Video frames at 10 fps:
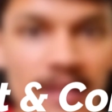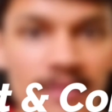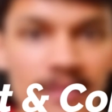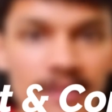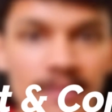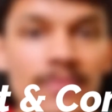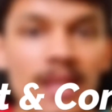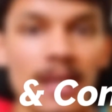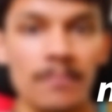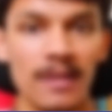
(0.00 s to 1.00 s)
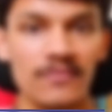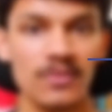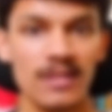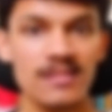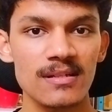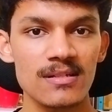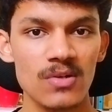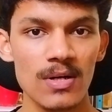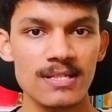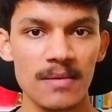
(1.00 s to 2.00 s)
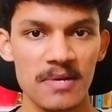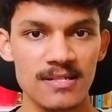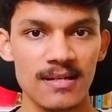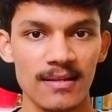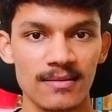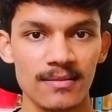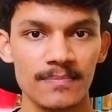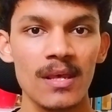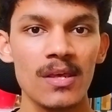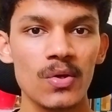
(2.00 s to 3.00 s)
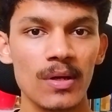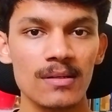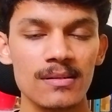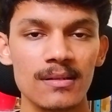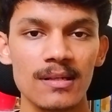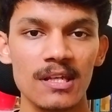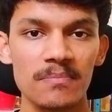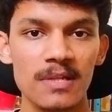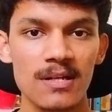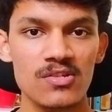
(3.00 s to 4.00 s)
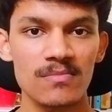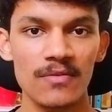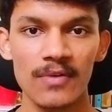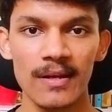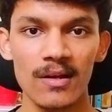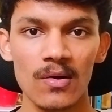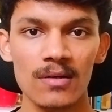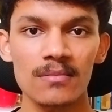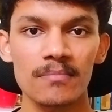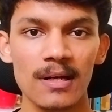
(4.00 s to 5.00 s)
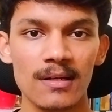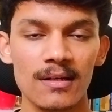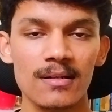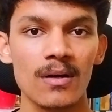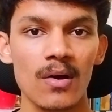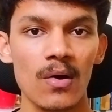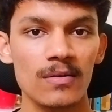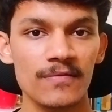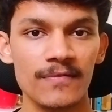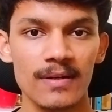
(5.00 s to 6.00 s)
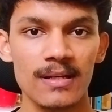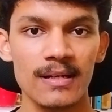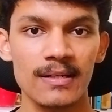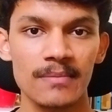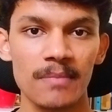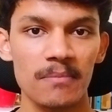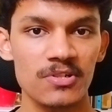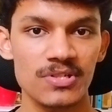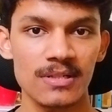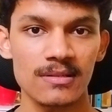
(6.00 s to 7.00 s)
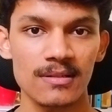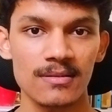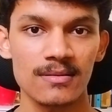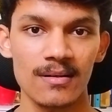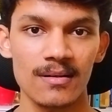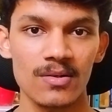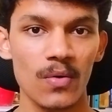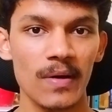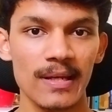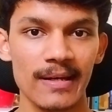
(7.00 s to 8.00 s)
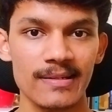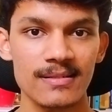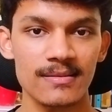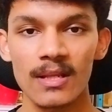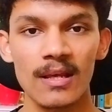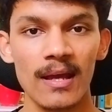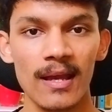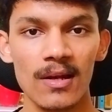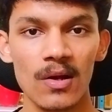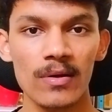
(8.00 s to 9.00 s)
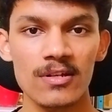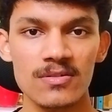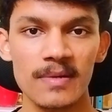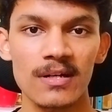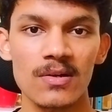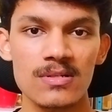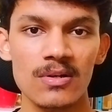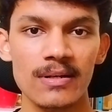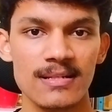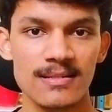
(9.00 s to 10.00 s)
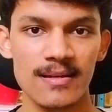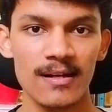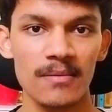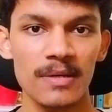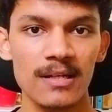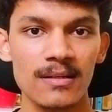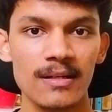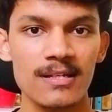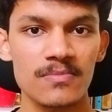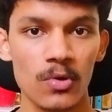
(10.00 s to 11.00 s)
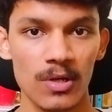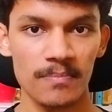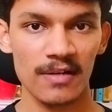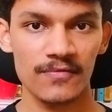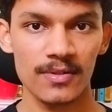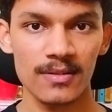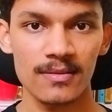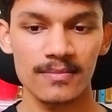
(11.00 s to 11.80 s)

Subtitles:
lengthy. Impactfulness is not same as length. You can keep the resume very long, but all of it may be shit. No one cares. A long resume does not necessarily mean it is more impactful.